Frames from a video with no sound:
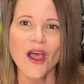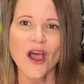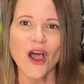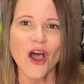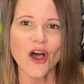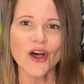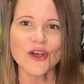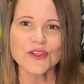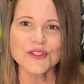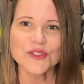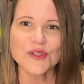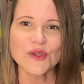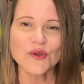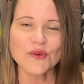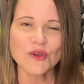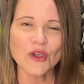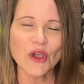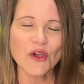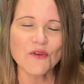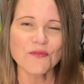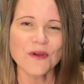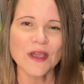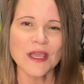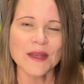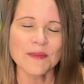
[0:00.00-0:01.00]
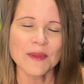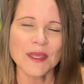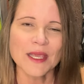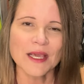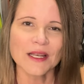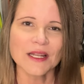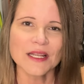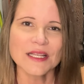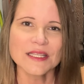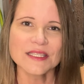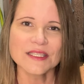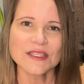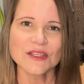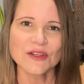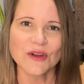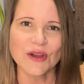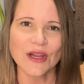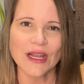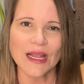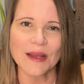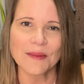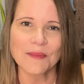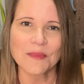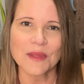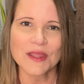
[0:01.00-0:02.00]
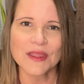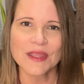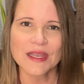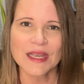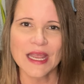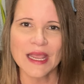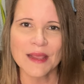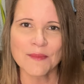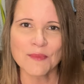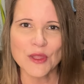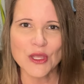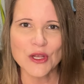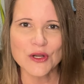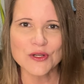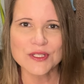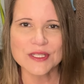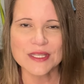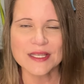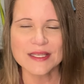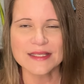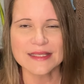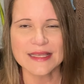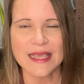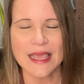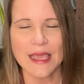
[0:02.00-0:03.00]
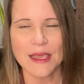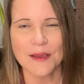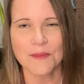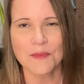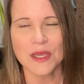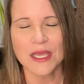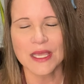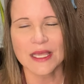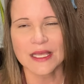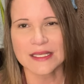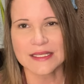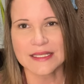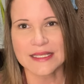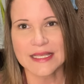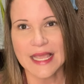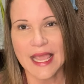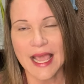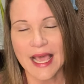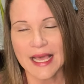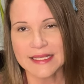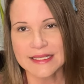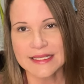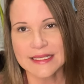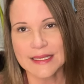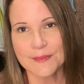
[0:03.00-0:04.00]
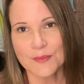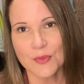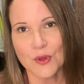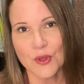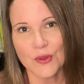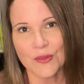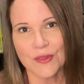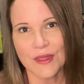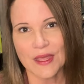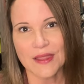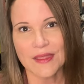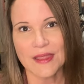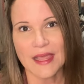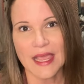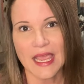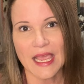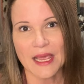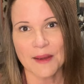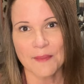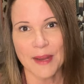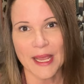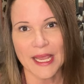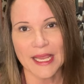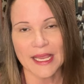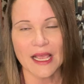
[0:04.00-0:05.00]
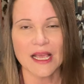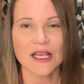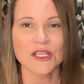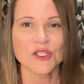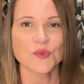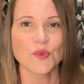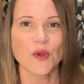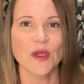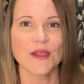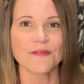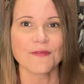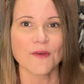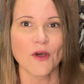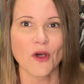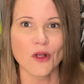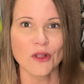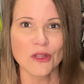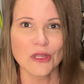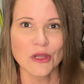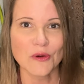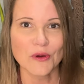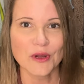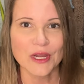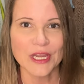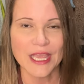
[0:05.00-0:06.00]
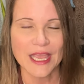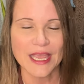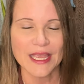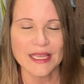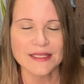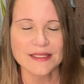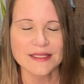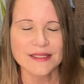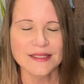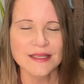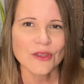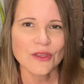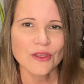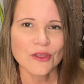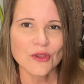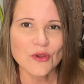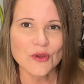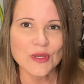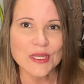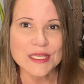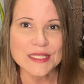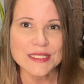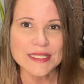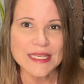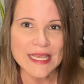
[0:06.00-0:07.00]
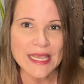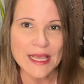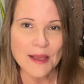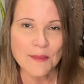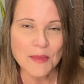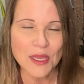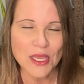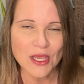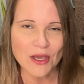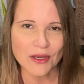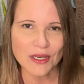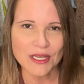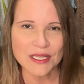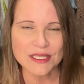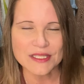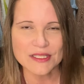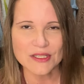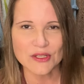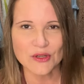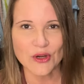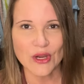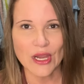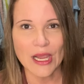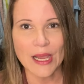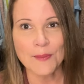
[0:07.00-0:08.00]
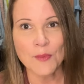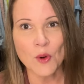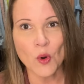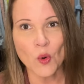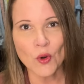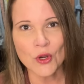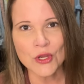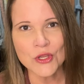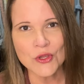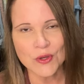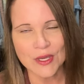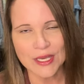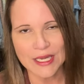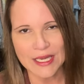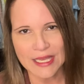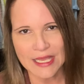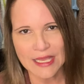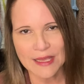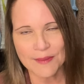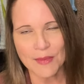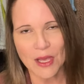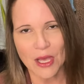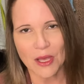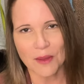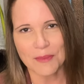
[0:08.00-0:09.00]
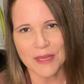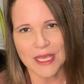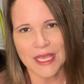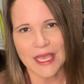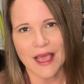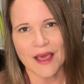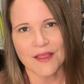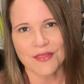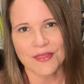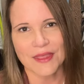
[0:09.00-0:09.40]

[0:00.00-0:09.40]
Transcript: Also, go find me on Instagram. The name there is the same. It's the at symbol, then the handbag housewife, all lowercase. You can DM me on Instagram or you can email me at